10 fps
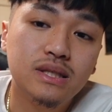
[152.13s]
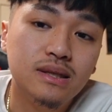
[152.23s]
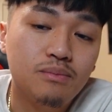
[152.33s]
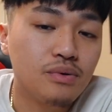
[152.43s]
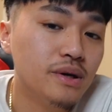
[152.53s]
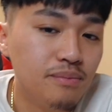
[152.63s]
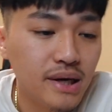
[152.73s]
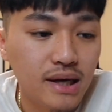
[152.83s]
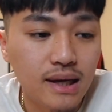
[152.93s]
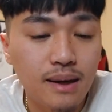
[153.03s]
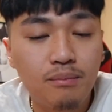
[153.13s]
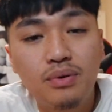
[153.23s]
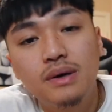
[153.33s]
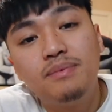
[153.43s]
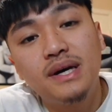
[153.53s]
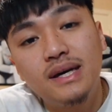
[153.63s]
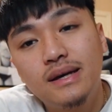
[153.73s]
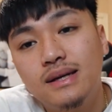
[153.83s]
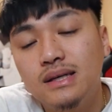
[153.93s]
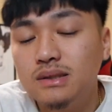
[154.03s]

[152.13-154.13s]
to the prepaid. And prepaid is